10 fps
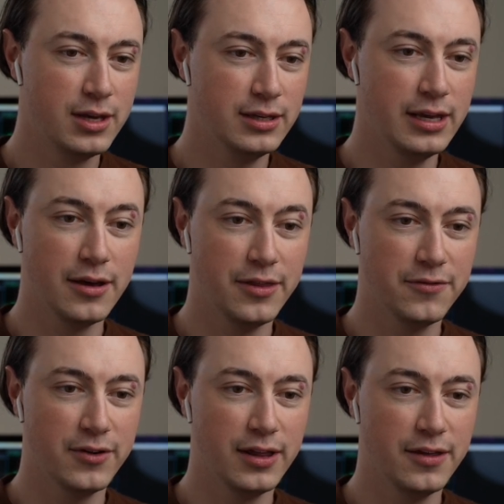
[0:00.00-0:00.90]

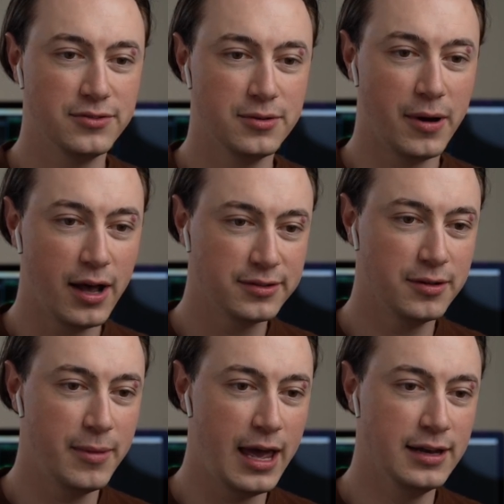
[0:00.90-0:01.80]
they've surpassed
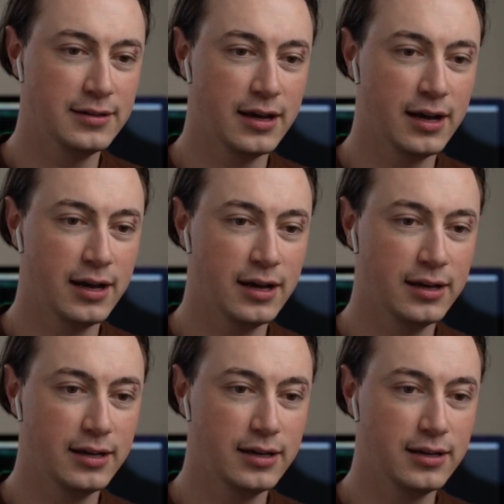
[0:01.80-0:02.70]
them, and
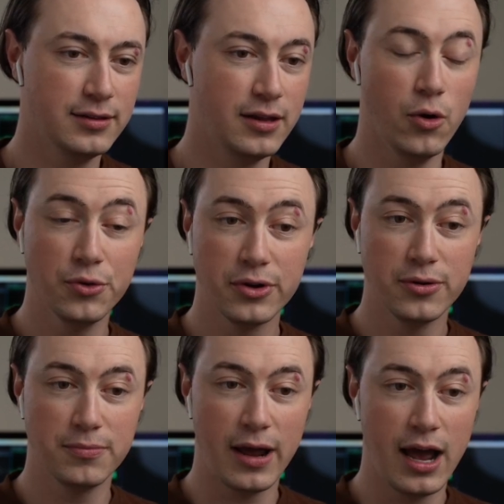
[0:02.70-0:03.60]
they
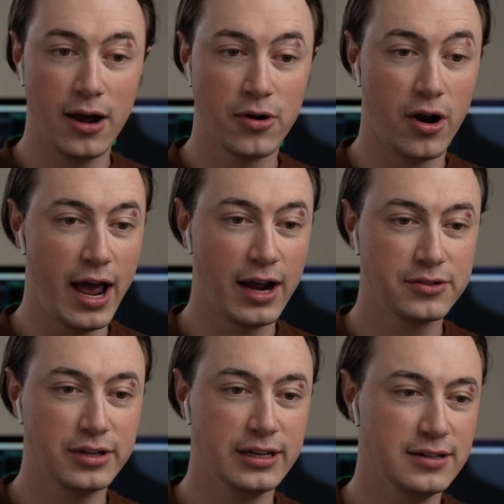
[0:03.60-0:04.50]
also are
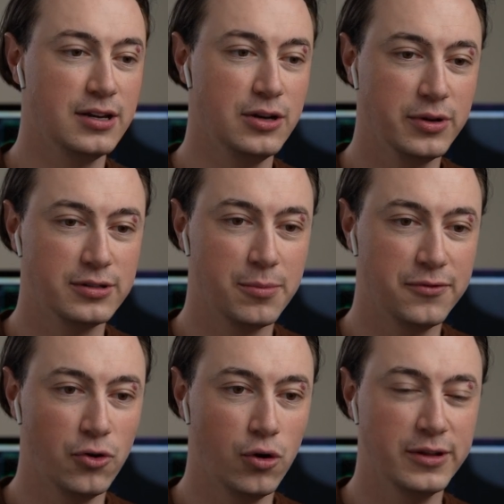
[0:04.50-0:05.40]
actually continuing to
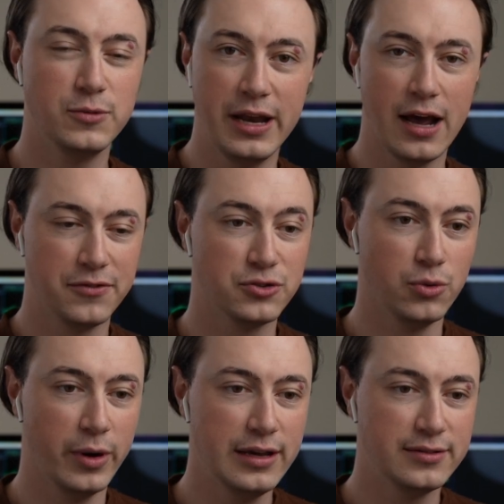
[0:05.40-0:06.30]
perform. It's been out for
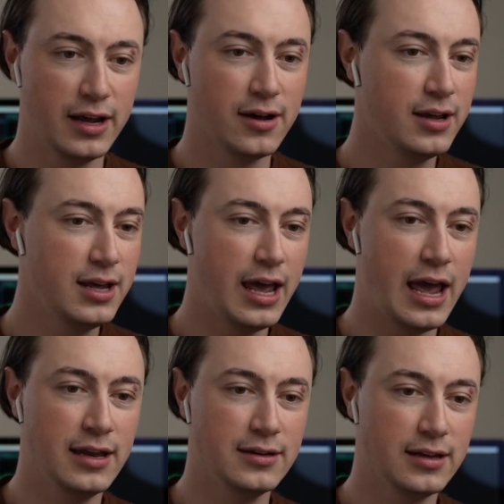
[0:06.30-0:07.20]
2 weeks now,
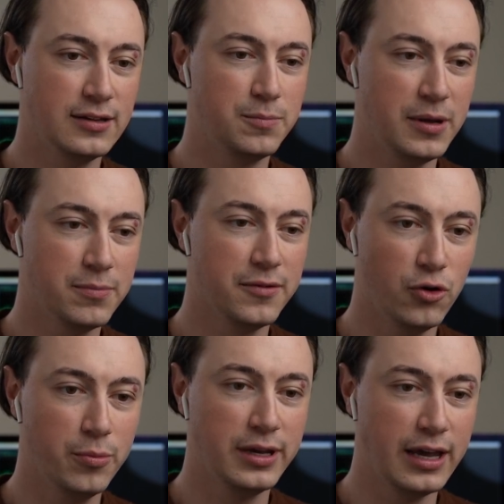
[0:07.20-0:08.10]
and it's been
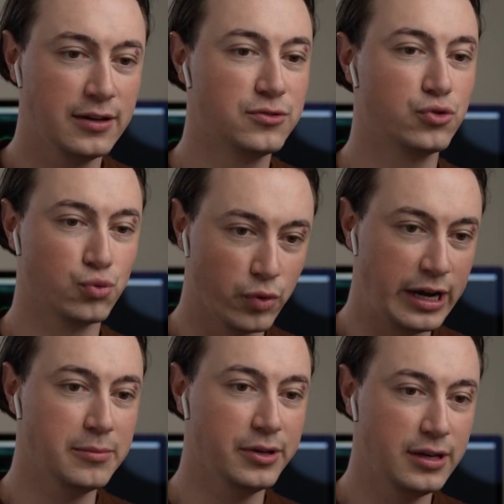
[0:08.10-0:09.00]
performing
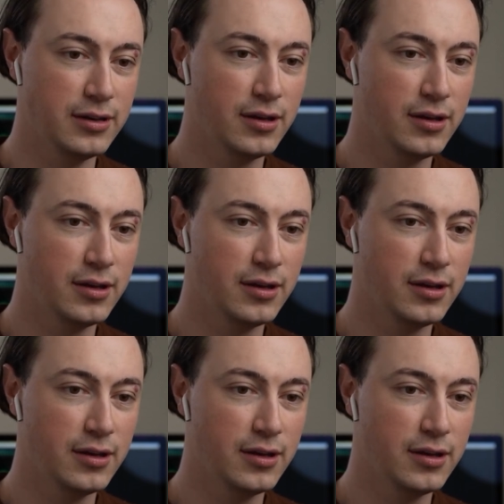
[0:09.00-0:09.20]
extremely